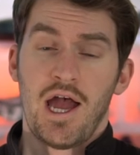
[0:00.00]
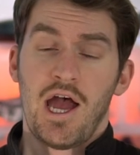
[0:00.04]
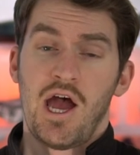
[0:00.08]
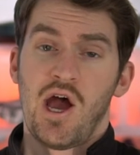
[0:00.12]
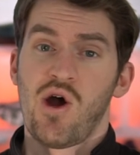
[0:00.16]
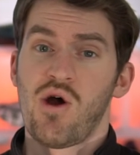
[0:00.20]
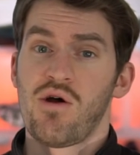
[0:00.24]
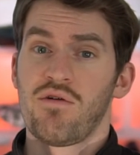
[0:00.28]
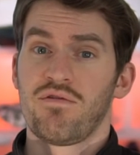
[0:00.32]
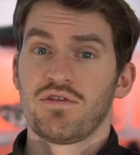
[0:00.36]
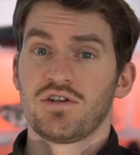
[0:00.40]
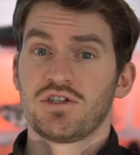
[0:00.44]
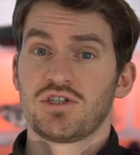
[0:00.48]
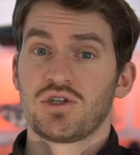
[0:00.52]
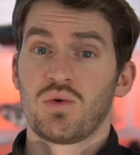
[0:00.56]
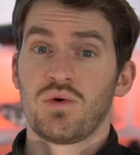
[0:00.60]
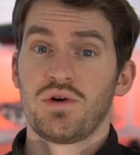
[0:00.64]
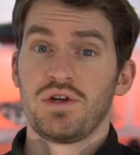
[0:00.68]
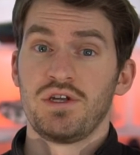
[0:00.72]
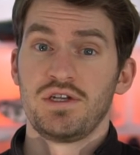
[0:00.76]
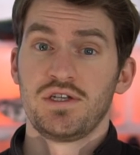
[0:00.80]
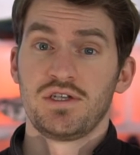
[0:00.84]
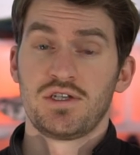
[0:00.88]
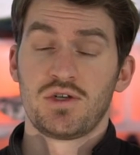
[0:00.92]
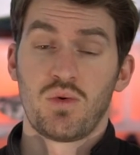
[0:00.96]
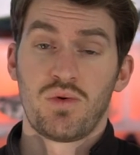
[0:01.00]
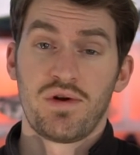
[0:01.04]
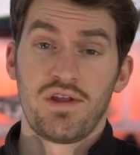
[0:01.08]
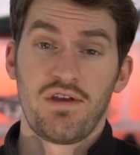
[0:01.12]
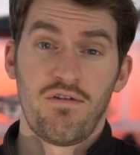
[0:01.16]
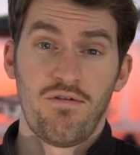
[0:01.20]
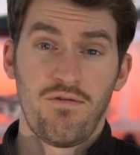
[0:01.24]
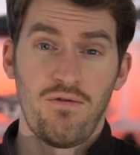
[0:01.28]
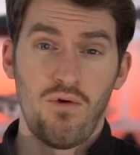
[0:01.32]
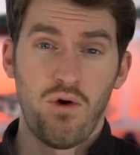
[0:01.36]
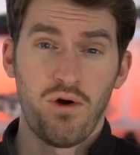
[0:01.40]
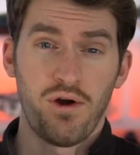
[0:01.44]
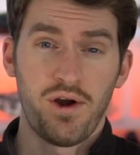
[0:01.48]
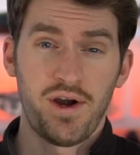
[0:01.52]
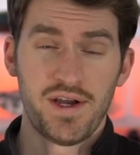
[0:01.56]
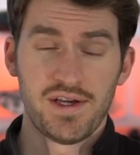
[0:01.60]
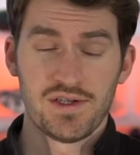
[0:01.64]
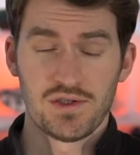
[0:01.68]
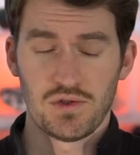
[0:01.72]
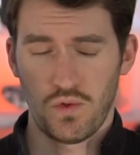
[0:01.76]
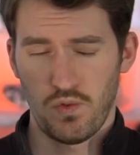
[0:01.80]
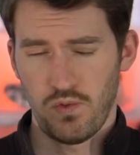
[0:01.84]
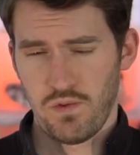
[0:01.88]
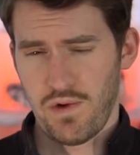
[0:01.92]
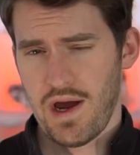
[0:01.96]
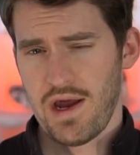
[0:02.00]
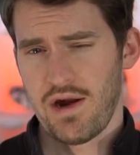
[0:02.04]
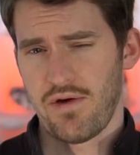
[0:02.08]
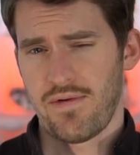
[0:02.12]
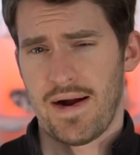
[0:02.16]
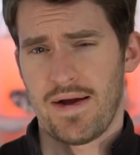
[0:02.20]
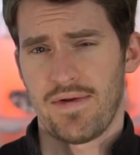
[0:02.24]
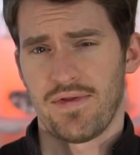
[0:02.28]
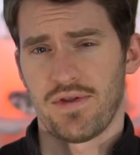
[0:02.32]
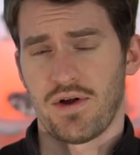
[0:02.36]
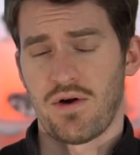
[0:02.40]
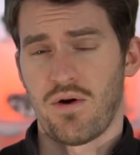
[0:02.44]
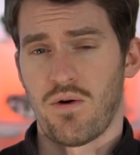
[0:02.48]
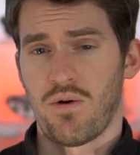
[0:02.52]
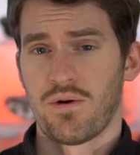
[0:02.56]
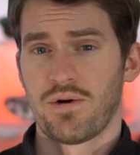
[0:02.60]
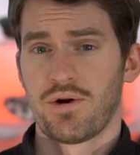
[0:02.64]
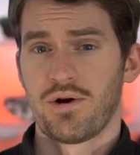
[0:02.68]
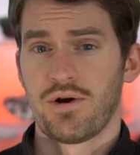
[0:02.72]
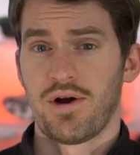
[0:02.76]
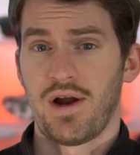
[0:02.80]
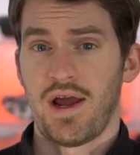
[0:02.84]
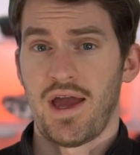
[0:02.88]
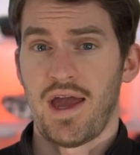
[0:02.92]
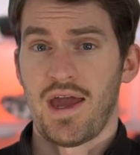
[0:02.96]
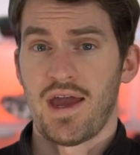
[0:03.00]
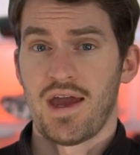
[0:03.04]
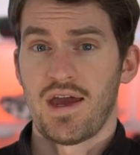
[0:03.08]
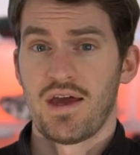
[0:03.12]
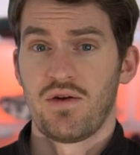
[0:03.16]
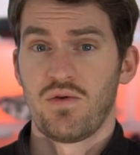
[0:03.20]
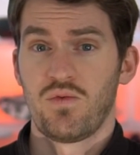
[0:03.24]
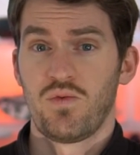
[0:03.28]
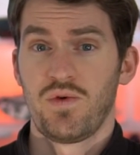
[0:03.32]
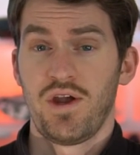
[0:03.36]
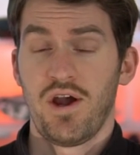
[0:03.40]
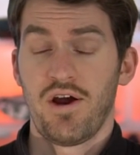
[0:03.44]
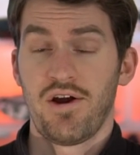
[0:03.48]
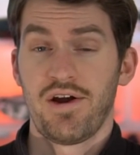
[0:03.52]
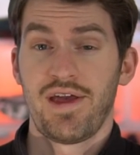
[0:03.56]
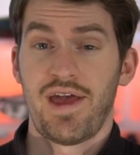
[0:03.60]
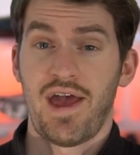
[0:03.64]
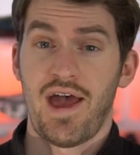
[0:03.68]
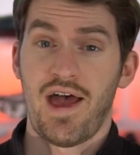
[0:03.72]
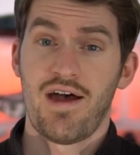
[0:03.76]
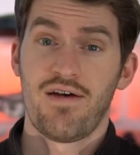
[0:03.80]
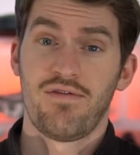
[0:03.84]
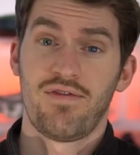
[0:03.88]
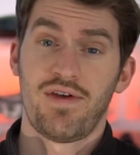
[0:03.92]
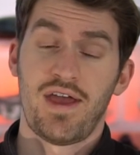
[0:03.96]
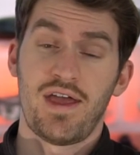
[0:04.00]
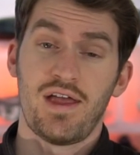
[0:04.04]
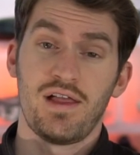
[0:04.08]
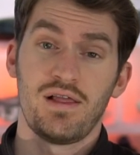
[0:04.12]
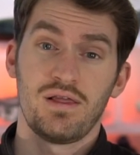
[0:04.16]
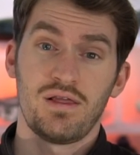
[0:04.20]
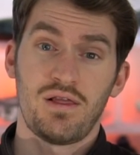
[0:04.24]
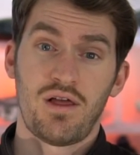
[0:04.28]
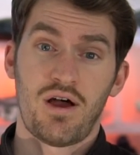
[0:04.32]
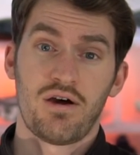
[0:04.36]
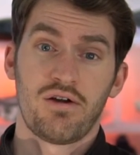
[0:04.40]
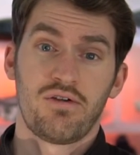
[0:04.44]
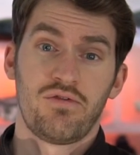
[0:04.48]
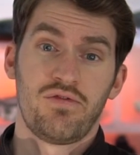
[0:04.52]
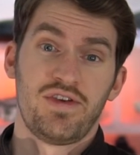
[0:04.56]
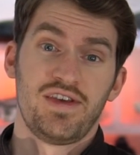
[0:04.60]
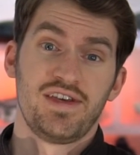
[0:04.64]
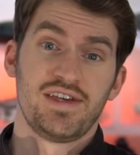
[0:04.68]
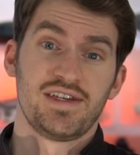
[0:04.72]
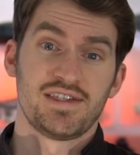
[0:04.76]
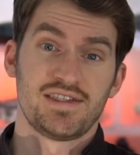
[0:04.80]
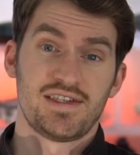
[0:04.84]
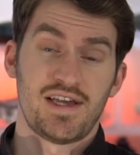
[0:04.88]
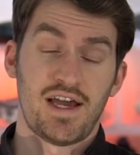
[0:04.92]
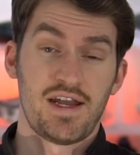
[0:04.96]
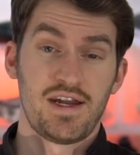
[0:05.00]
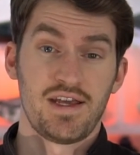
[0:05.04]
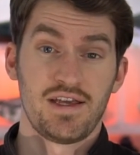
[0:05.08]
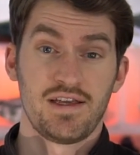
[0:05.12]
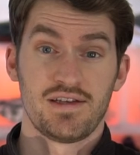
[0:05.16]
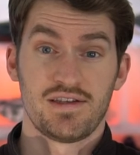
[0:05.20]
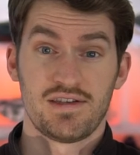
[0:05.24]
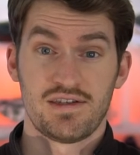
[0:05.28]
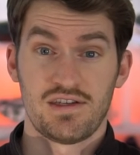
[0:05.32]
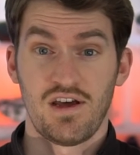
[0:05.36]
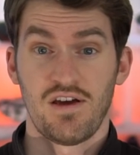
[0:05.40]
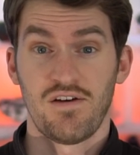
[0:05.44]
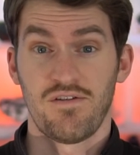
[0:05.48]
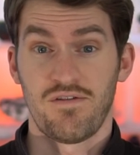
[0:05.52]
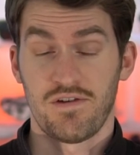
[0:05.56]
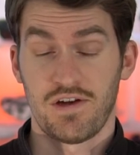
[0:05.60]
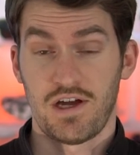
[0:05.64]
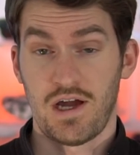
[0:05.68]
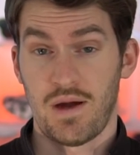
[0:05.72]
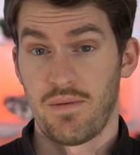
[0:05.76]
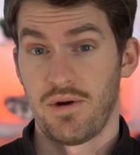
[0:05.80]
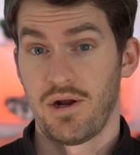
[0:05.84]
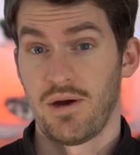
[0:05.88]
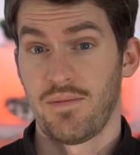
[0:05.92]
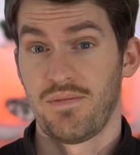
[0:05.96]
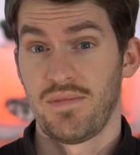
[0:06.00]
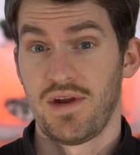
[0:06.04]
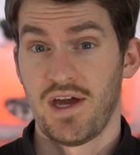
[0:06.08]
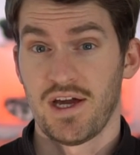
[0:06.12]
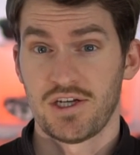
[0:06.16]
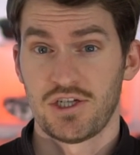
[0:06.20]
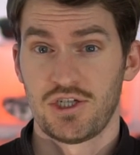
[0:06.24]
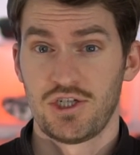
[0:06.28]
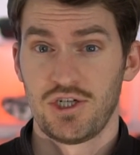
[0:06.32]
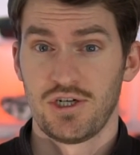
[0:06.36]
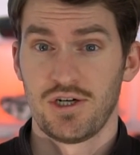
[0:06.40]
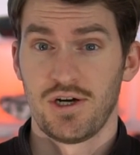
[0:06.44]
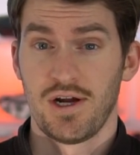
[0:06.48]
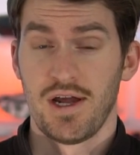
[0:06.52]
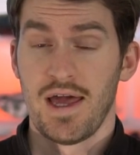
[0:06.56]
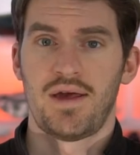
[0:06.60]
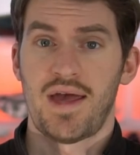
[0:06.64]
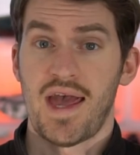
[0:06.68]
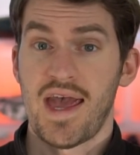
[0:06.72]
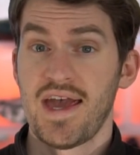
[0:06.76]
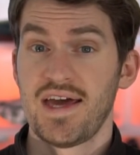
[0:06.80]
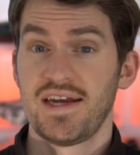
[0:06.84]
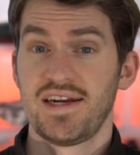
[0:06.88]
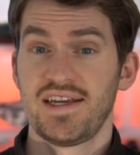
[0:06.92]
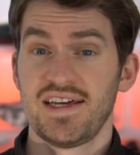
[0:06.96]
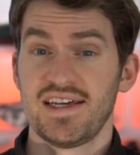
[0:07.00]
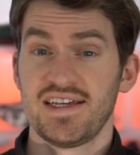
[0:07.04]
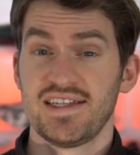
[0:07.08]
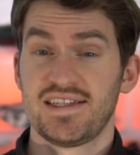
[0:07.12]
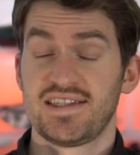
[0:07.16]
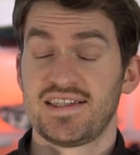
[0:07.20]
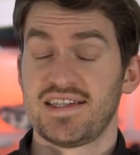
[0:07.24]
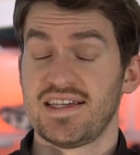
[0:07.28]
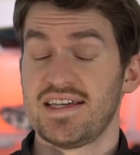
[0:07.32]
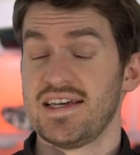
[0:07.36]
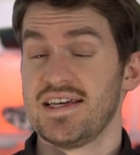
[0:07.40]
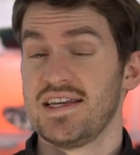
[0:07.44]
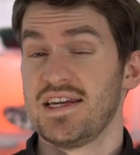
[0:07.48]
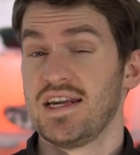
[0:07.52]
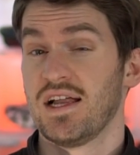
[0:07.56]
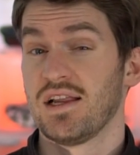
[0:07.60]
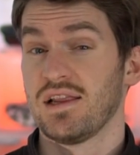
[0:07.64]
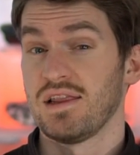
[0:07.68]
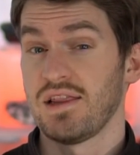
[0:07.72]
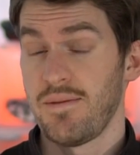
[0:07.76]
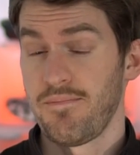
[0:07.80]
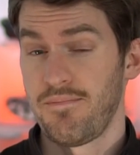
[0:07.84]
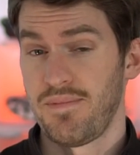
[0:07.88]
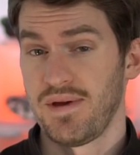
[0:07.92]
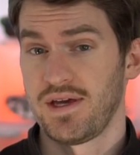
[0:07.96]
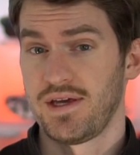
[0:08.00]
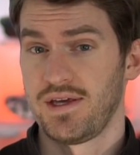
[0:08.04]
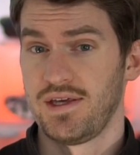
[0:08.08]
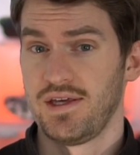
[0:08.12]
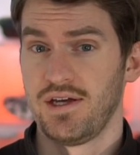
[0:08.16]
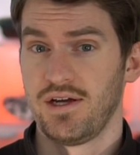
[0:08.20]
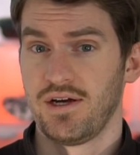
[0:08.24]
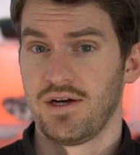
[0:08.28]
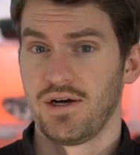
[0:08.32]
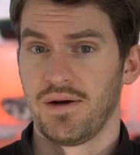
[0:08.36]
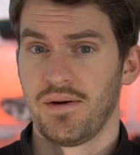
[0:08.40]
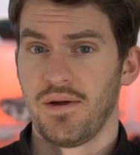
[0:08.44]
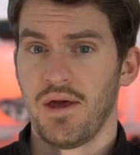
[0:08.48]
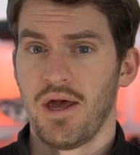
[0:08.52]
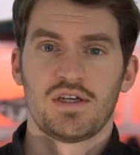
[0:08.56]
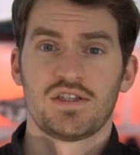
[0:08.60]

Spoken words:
However, 2024 is right around the corner, and we already have a lot of exciting stuff coming up next year, and it's an Olympic year.